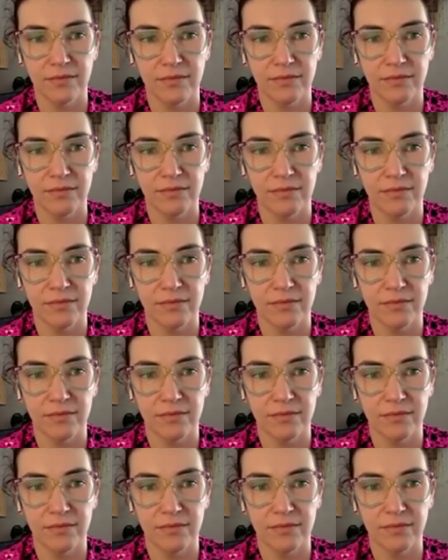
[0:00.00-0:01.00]

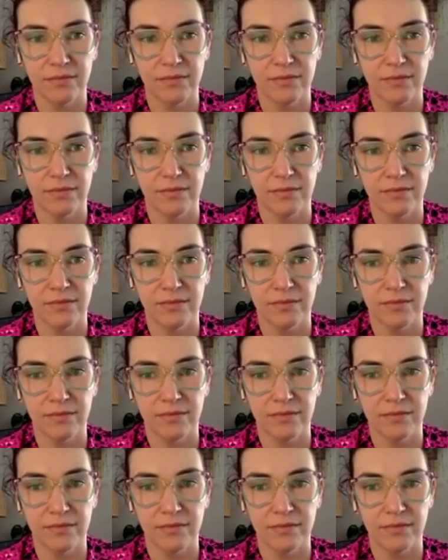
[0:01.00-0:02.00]

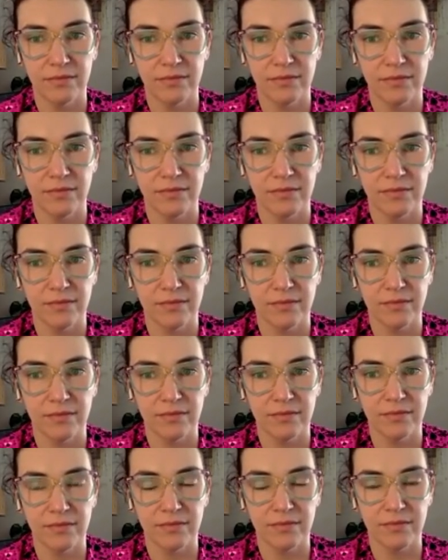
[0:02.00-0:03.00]

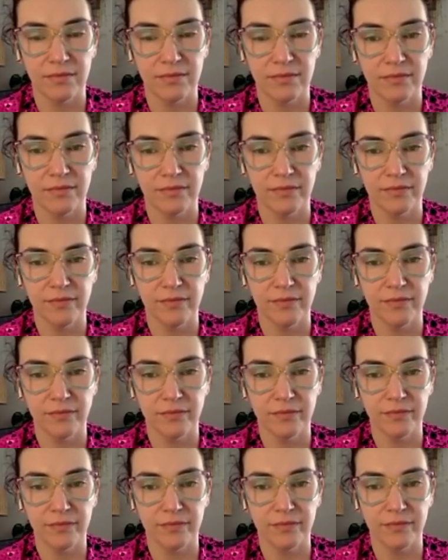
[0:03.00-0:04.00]

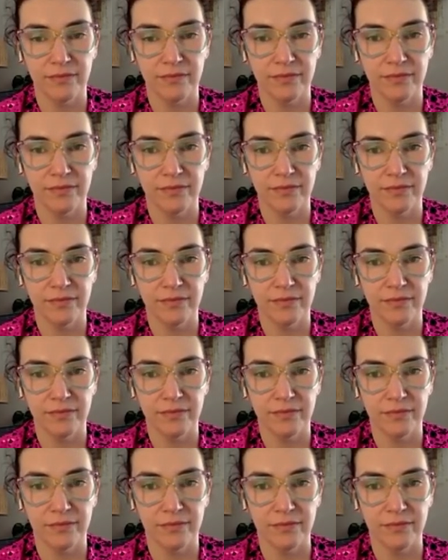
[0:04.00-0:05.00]

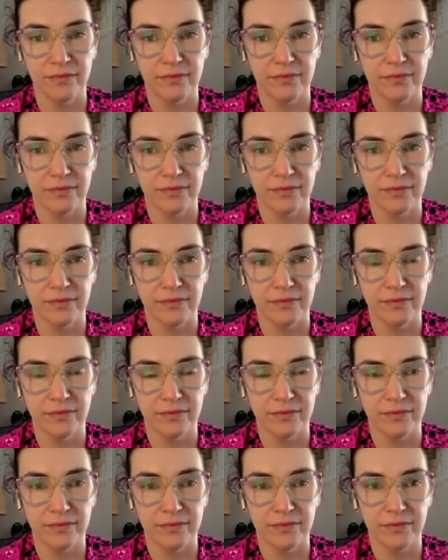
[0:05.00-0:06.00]

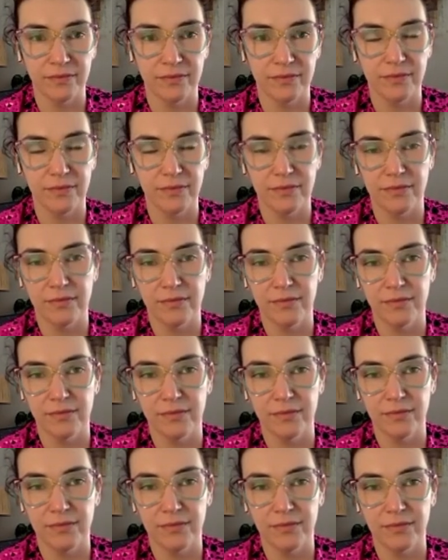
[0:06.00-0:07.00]

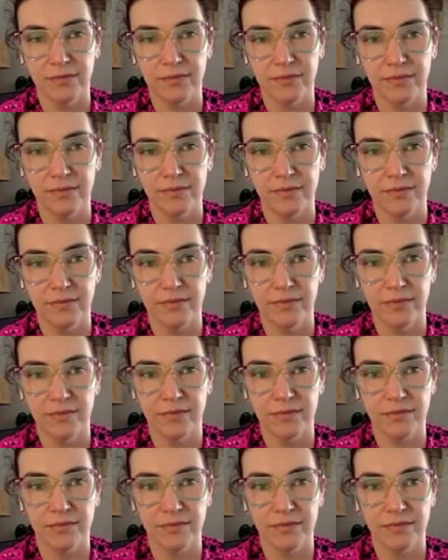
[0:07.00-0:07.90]
(silent)